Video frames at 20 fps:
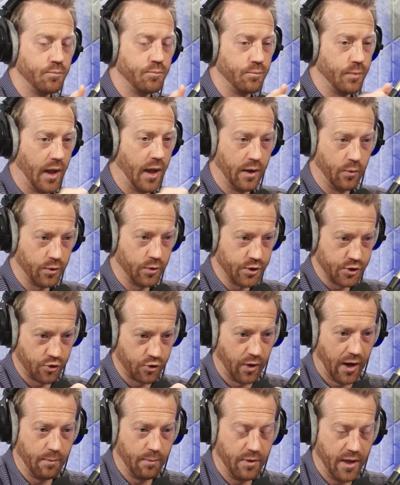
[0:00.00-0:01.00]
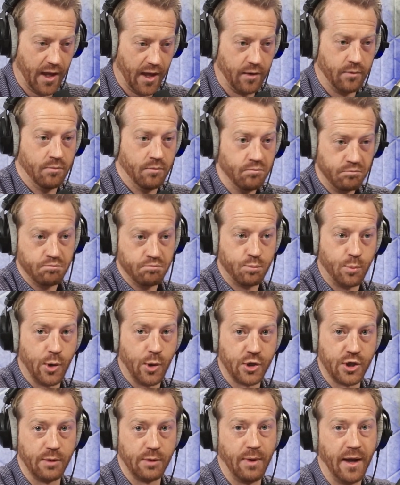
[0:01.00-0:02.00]
and we'll just grab that and
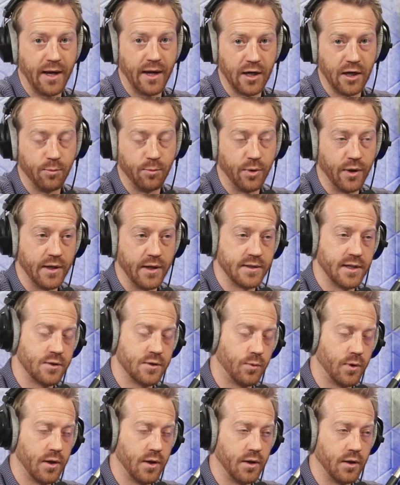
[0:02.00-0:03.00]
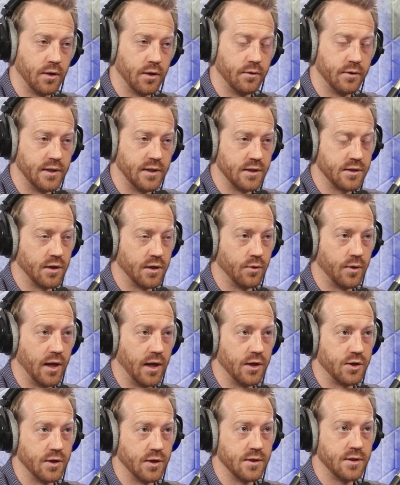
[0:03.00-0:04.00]
push it back into place. That's one of the
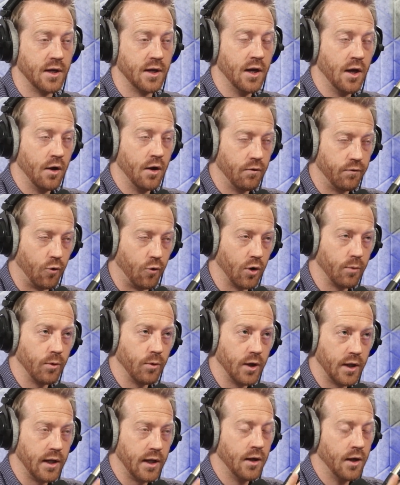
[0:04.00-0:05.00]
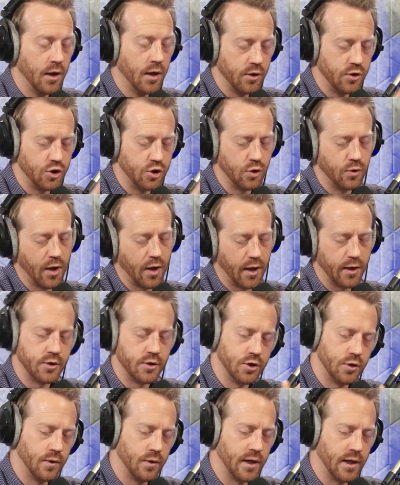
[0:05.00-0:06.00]
dislocations. Formally, do not
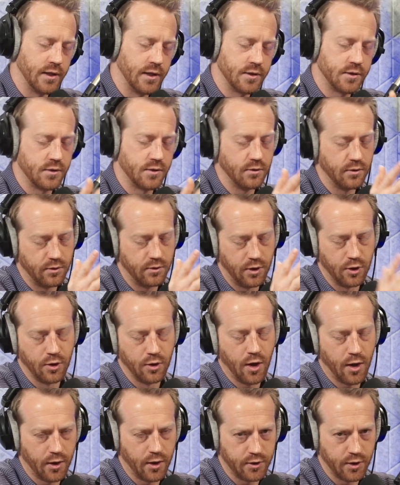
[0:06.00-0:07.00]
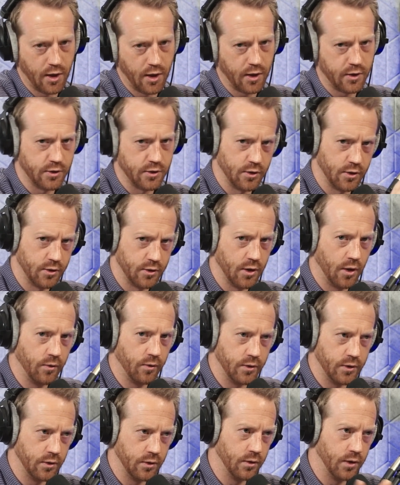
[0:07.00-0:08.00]
do this. You're not a doctor. Don't
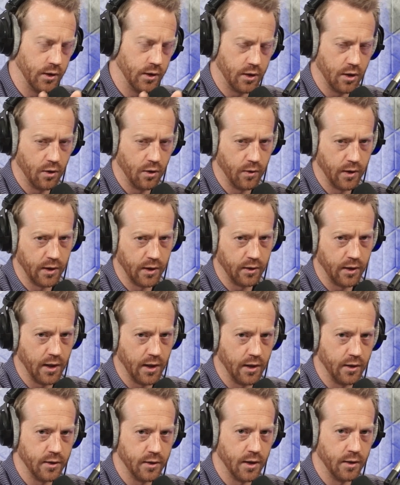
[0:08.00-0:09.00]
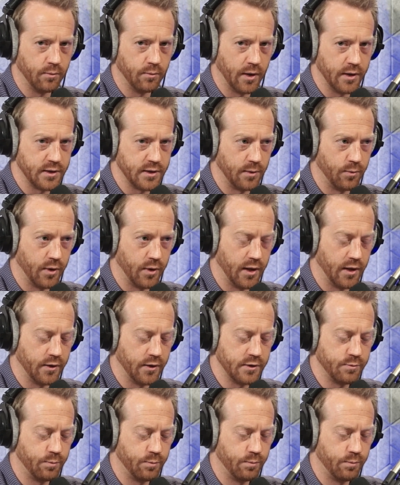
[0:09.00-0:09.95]
do it. Go and get it done by someone else.